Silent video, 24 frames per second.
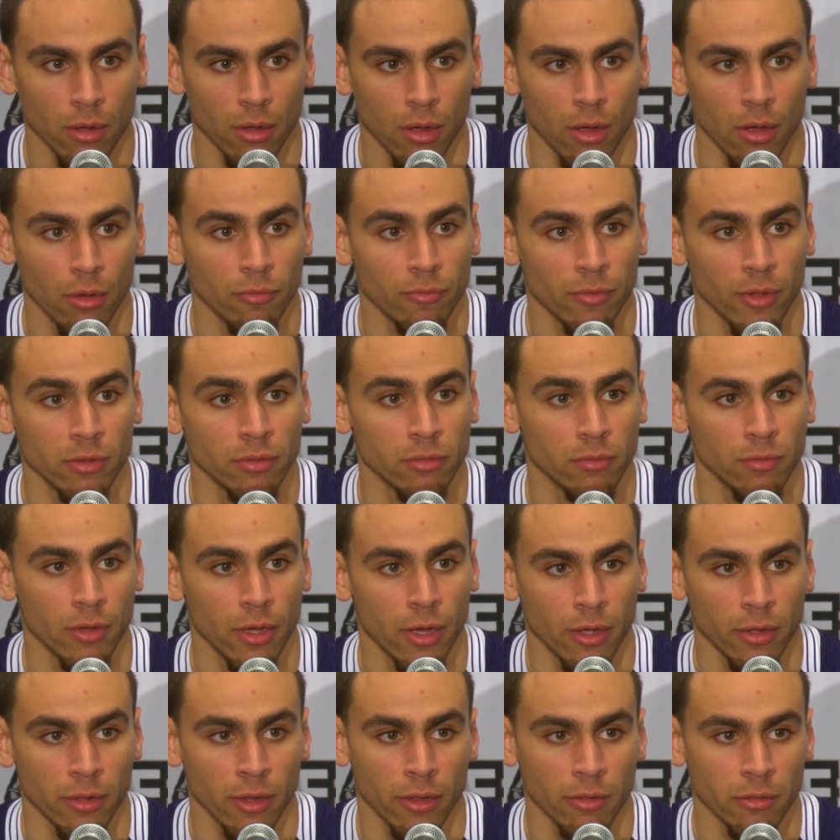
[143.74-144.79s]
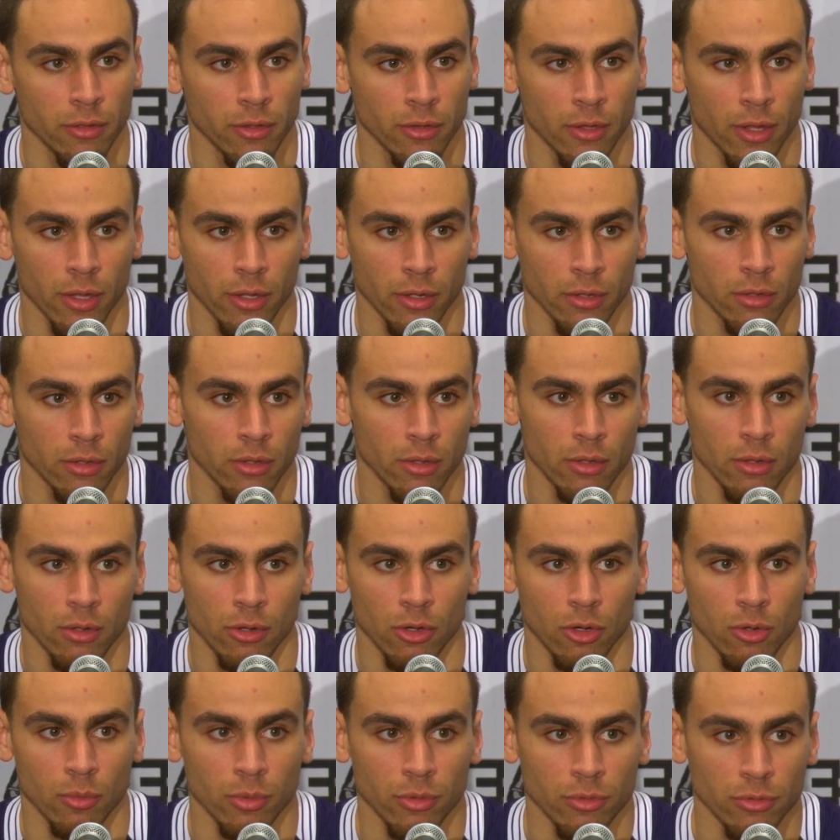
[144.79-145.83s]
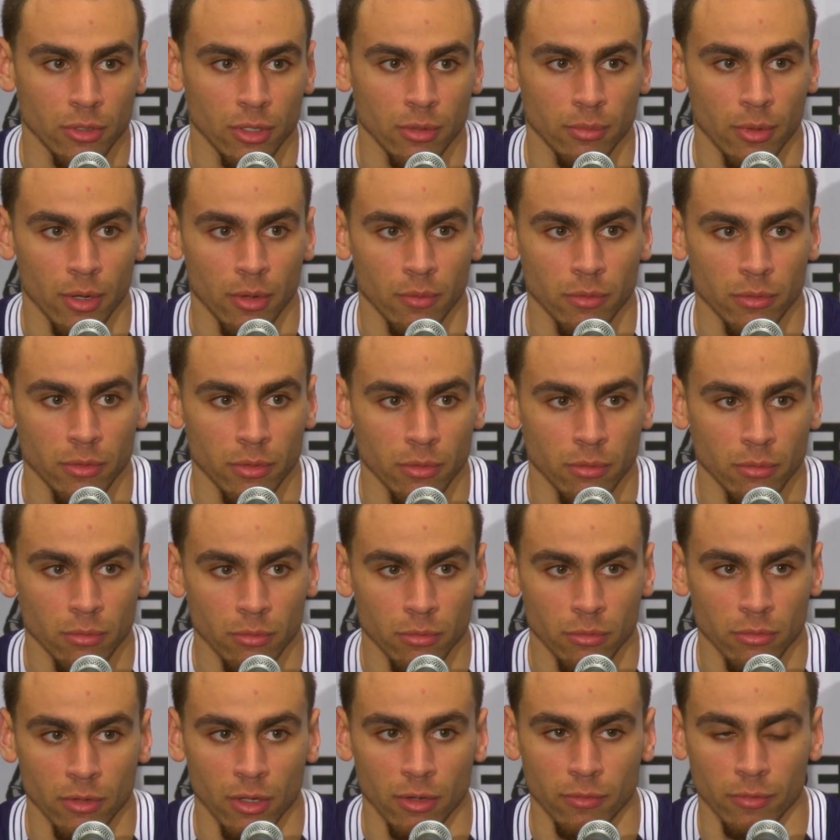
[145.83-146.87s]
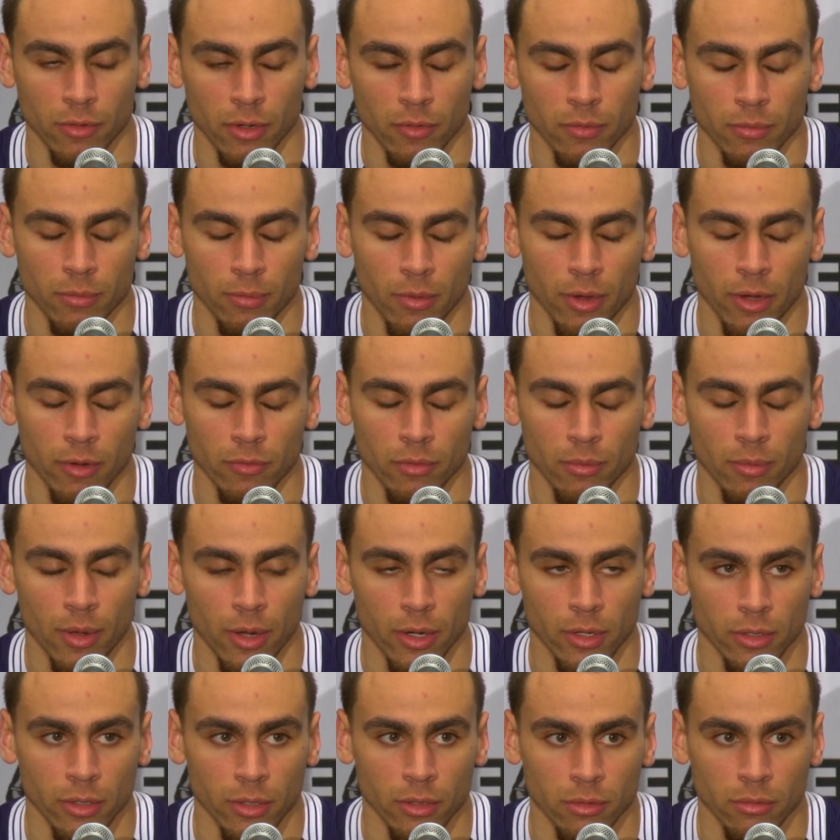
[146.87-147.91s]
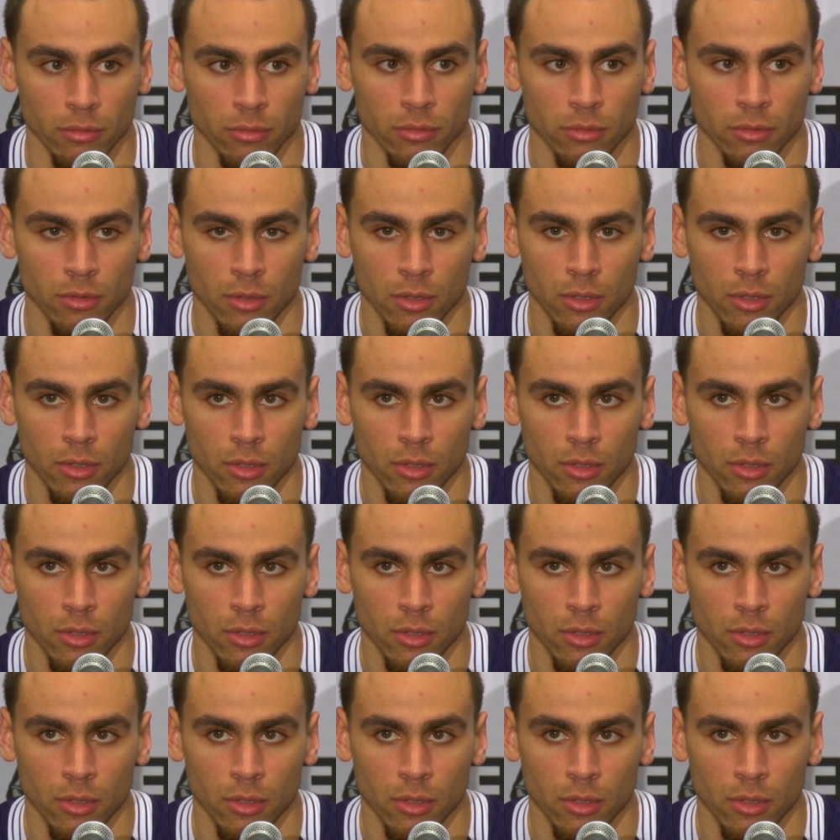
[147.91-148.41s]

offensive guy. And I think that opens up everybody else.